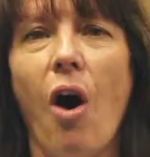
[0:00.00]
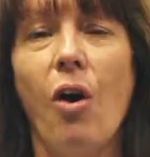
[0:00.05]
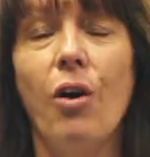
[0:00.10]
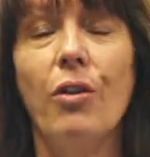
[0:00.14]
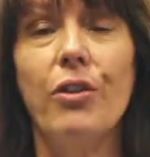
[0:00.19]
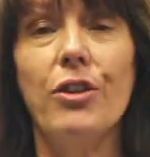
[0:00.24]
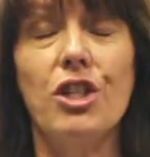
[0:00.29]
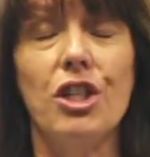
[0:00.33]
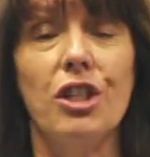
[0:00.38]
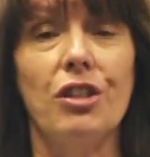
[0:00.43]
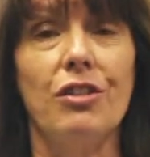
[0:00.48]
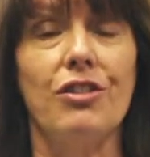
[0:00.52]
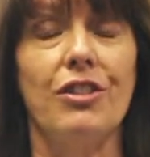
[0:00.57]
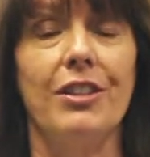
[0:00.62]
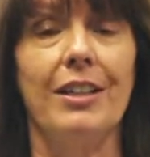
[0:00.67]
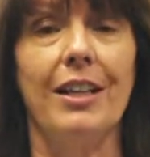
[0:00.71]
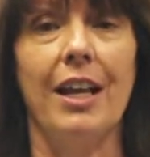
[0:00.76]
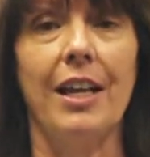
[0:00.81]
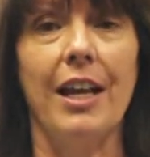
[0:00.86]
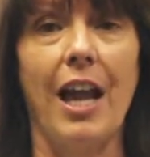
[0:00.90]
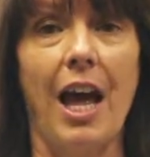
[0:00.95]
All the
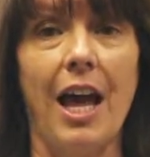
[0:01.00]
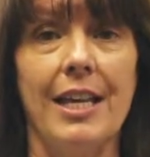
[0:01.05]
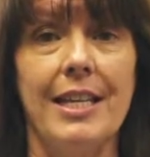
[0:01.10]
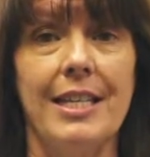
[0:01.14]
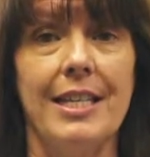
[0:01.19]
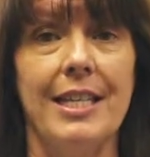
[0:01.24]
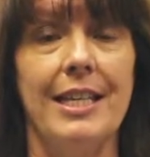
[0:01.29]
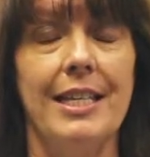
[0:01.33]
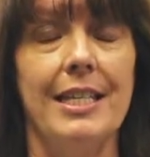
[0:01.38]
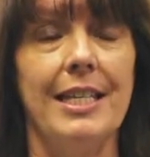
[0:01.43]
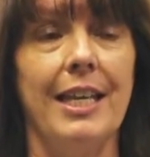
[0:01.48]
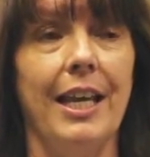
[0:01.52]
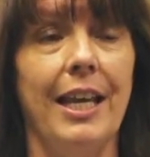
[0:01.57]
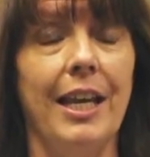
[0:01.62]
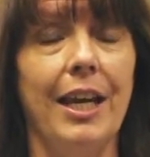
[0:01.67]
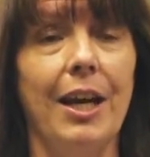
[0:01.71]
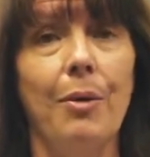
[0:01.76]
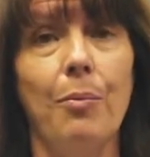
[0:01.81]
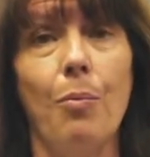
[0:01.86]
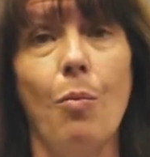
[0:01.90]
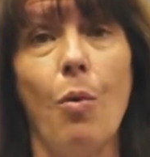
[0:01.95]
children learn
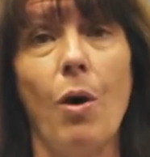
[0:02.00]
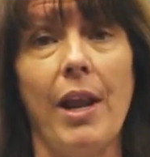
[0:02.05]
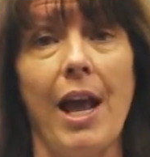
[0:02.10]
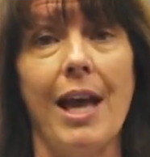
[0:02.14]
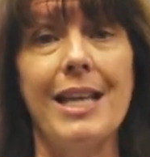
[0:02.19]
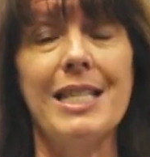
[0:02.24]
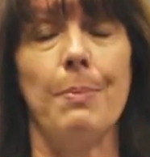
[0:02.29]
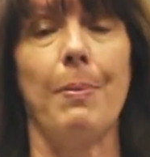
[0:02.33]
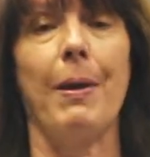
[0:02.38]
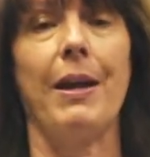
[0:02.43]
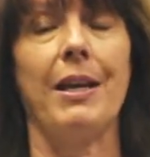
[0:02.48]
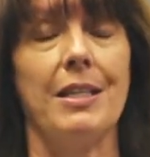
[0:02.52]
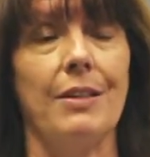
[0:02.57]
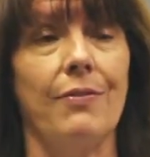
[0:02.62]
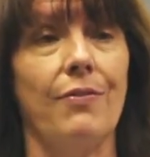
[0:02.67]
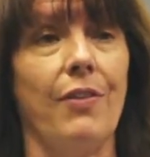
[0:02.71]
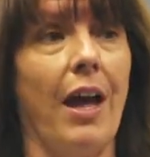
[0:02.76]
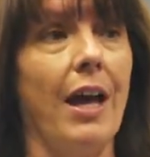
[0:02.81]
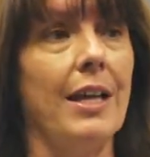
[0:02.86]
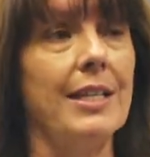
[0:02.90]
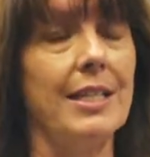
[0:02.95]
ICT, and one aspect of
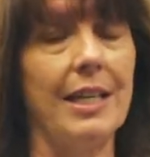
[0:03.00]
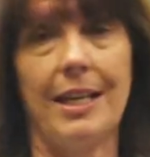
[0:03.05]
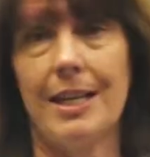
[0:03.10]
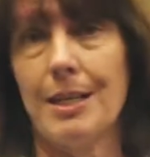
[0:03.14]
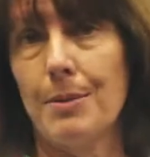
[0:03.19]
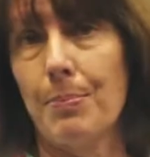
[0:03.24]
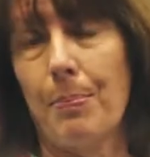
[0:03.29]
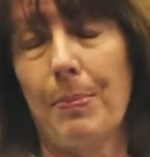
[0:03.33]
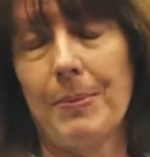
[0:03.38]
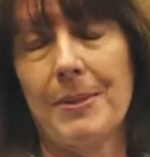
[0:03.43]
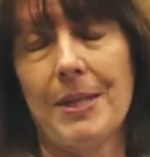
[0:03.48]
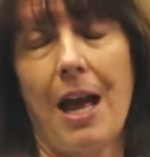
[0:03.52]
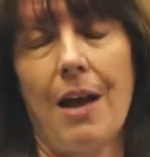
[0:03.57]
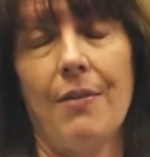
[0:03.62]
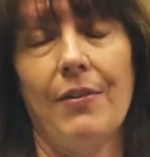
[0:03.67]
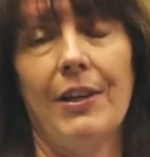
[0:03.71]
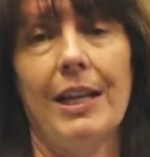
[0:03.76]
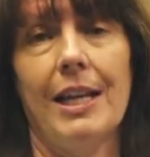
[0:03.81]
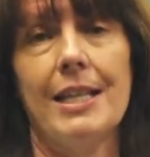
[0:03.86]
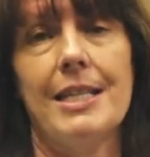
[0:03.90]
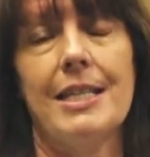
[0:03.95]
that is
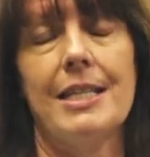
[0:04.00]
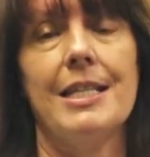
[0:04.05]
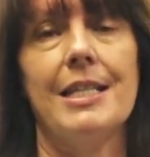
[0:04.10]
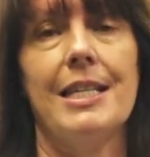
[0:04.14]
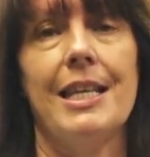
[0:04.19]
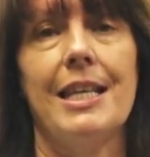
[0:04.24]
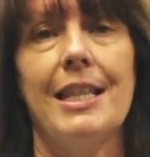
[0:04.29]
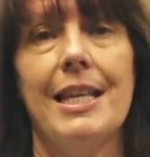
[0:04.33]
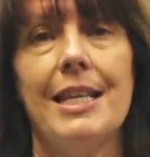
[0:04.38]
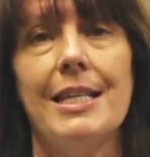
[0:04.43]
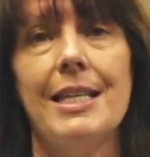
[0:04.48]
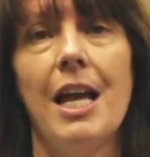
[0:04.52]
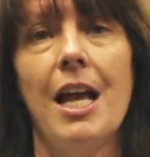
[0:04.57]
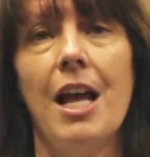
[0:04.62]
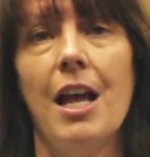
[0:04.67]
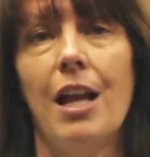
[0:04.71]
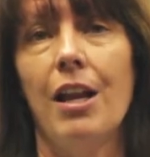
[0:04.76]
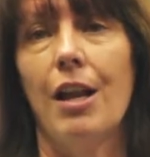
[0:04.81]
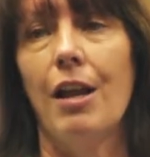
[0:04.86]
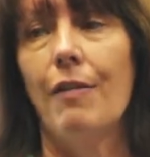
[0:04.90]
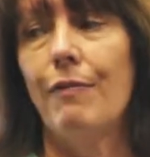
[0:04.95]
having lessons in this
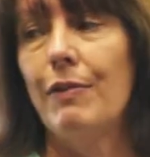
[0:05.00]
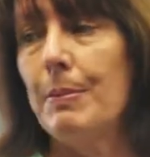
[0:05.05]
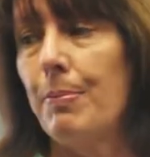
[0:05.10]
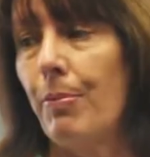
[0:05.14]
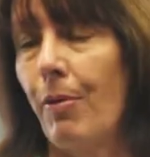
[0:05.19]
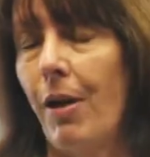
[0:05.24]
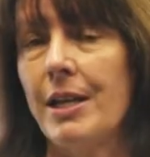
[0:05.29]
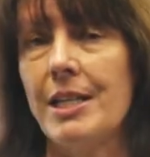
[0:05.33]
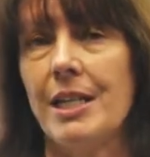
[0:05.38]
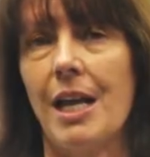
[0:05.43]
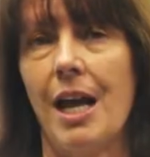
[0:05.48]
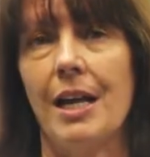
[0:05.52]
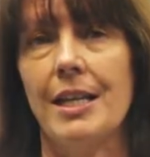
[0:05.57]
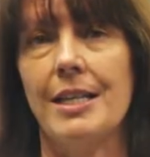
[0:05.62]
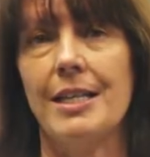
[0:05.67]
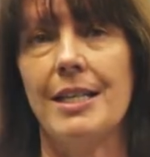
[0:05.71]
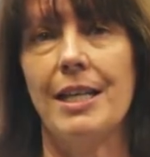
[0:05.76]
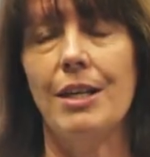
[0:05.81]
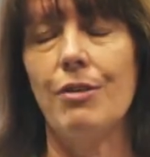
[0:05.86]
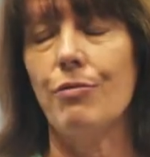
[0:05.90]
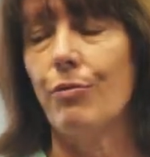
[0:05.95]
lovely bright
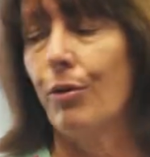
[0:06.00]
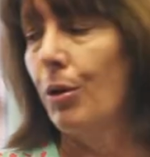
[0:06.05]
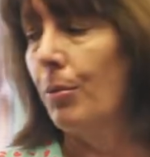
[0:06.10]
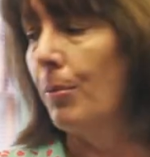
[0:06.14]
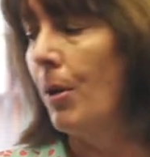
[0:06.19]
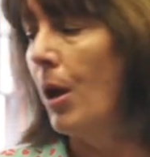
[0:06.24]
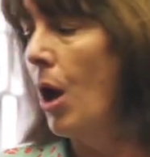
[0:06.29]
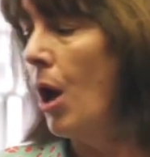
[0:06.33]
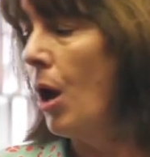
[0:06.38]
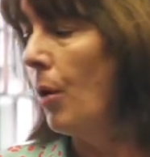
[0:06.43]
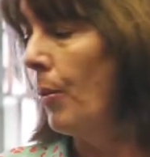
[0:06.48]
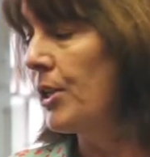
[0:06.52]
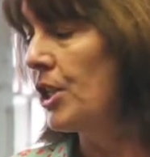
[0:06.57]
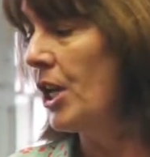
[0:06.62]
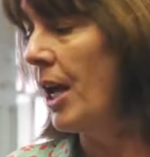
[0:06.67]
IT room, which,